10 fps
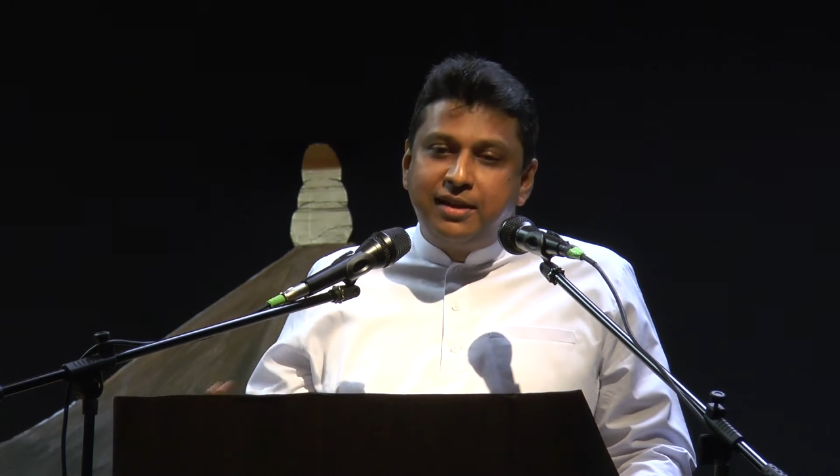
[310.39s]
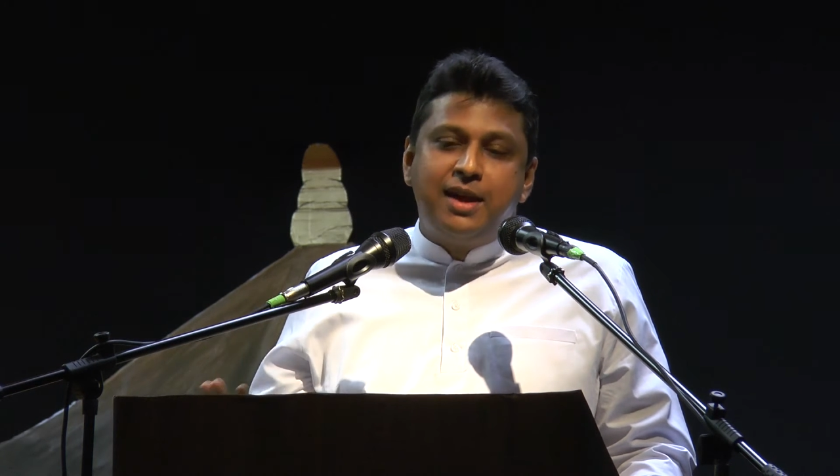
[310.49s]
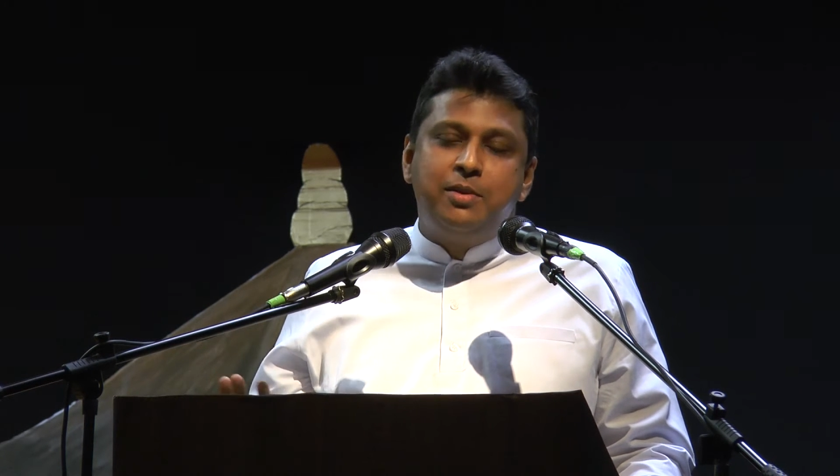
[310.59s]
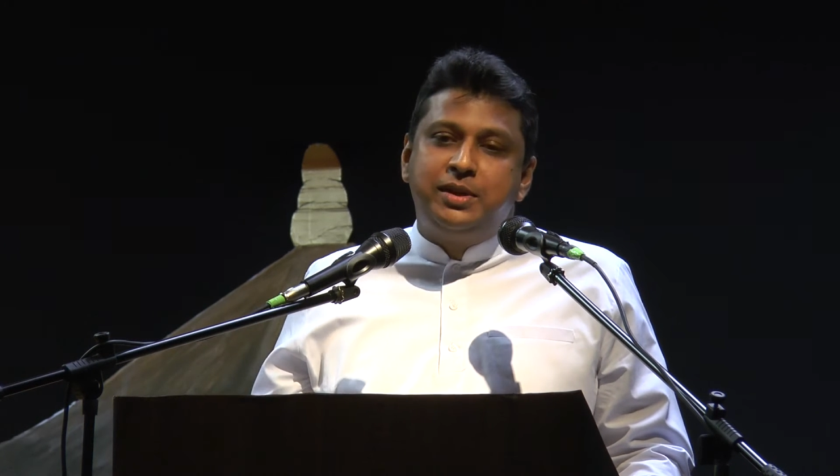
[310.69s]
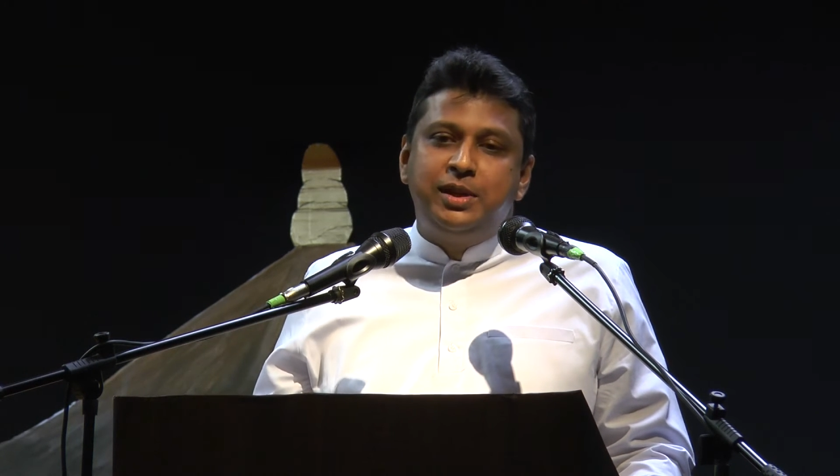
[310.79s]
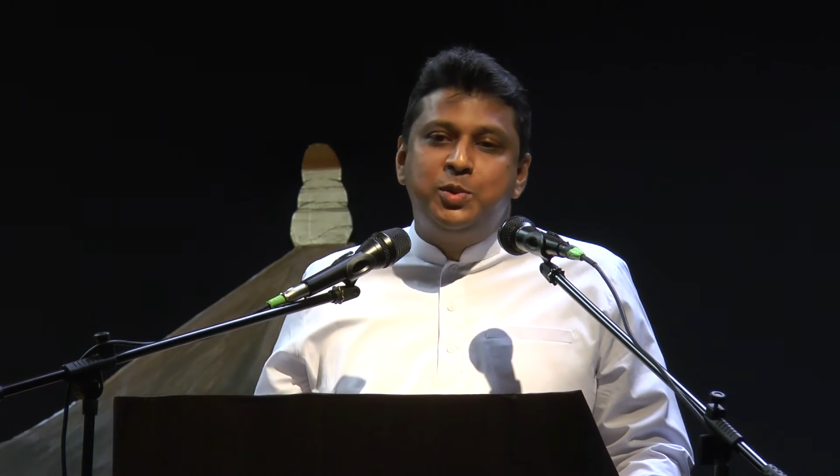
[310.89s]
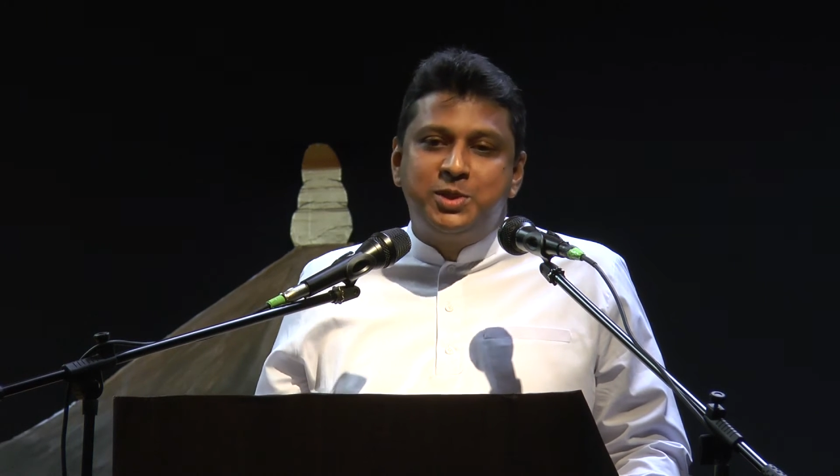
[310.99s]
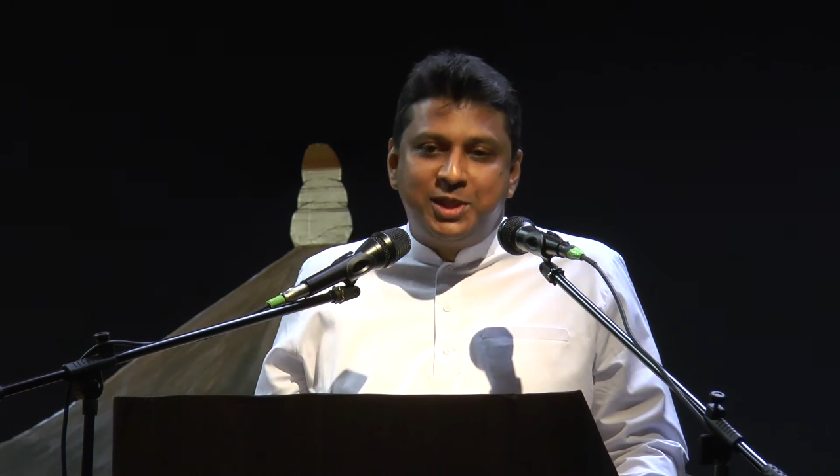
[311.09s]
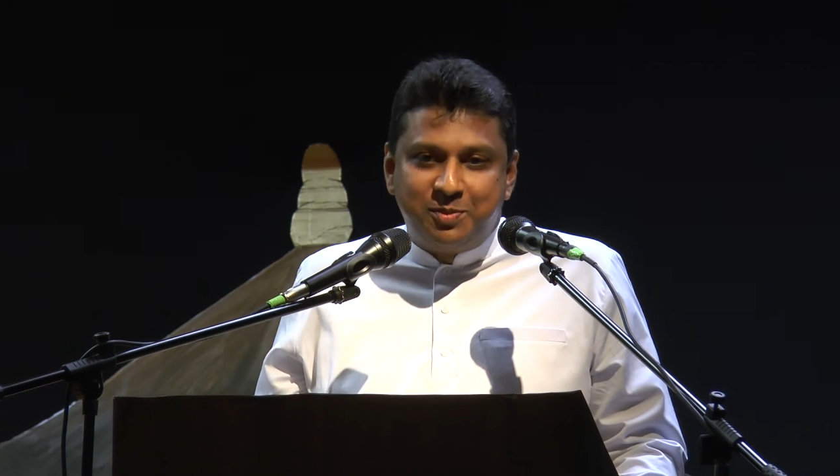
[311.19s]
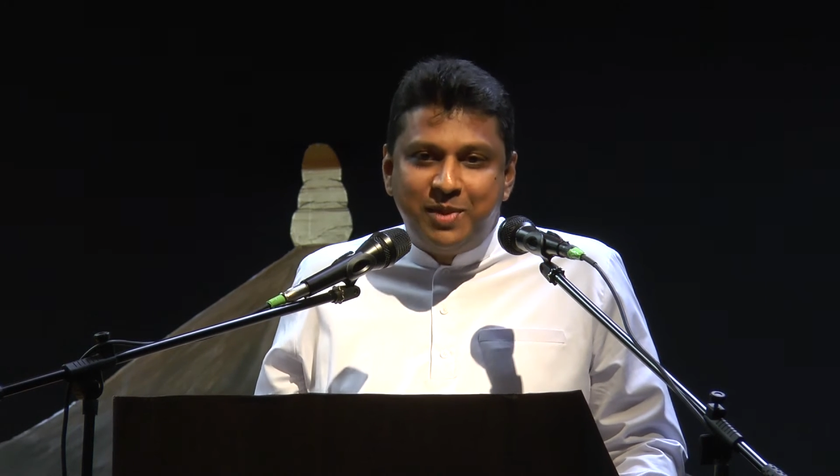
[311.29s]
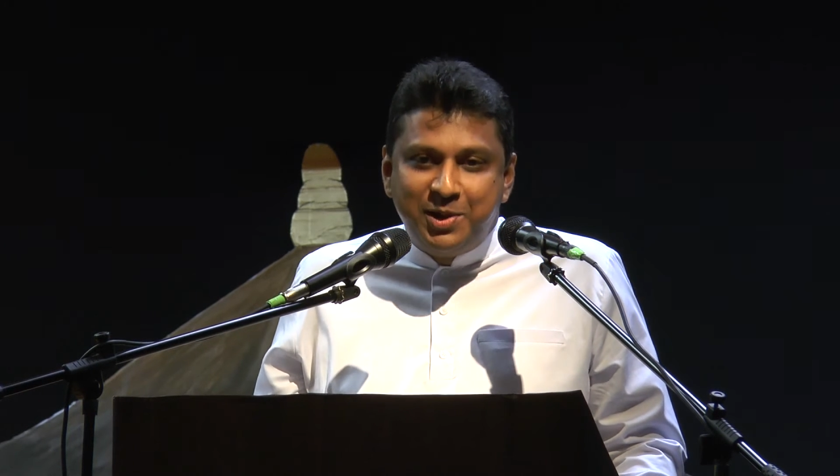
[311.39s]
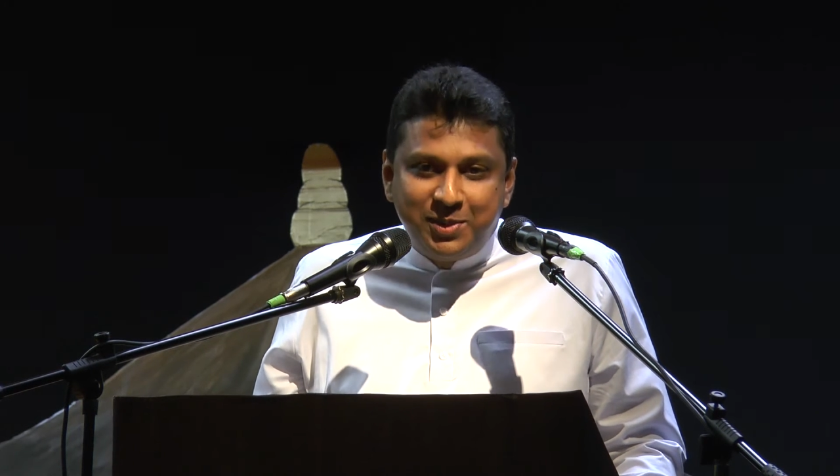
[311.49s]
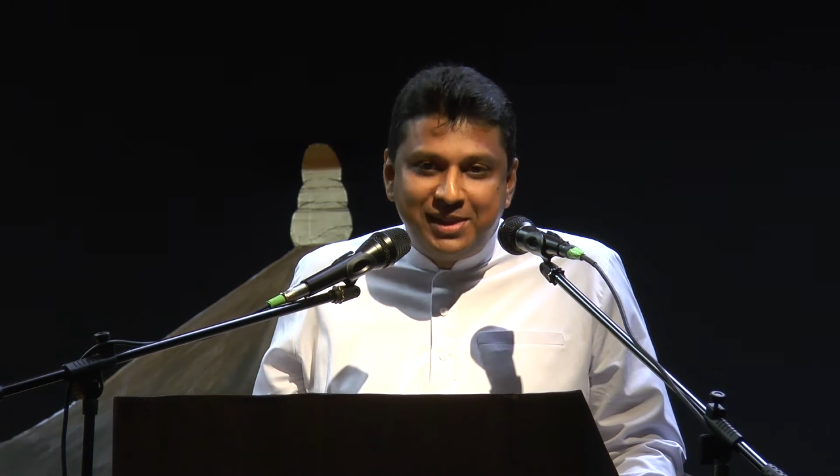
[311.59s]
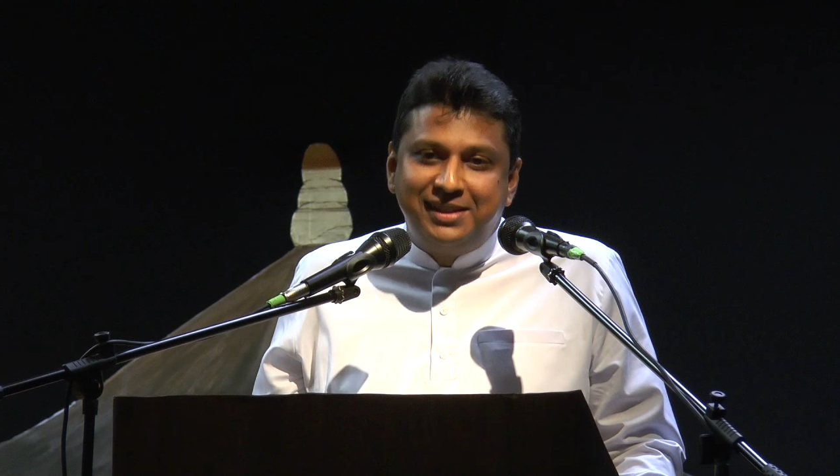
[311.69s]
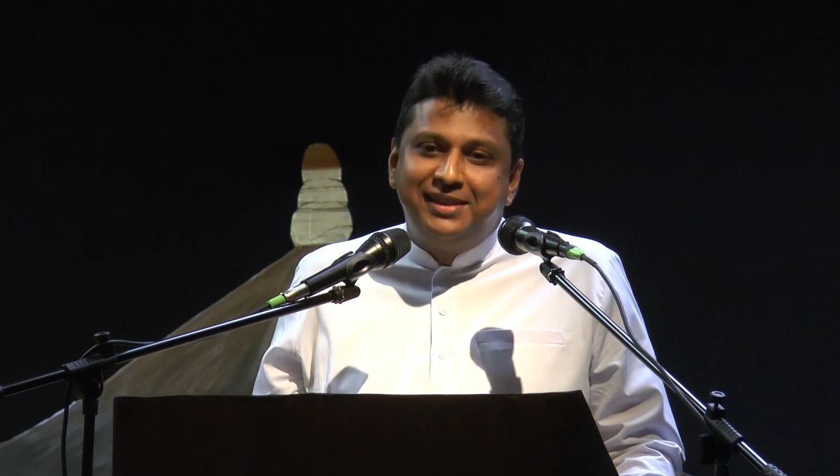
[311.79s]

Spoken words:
out the user's manual,